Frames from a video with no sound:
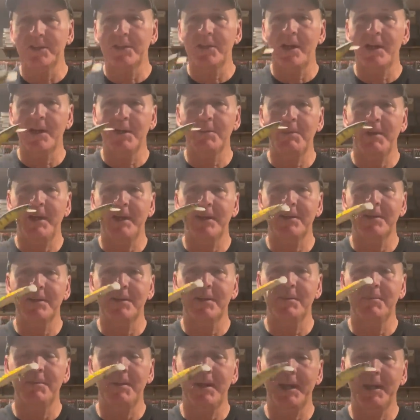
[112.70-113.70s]
talk about
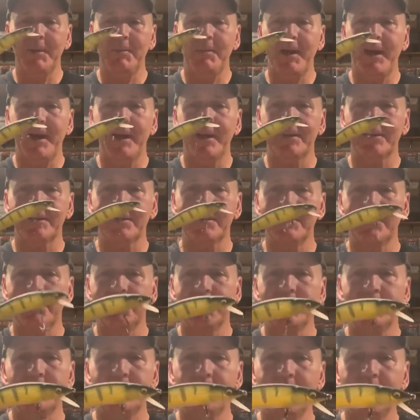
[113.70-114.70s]
the Megabass Vision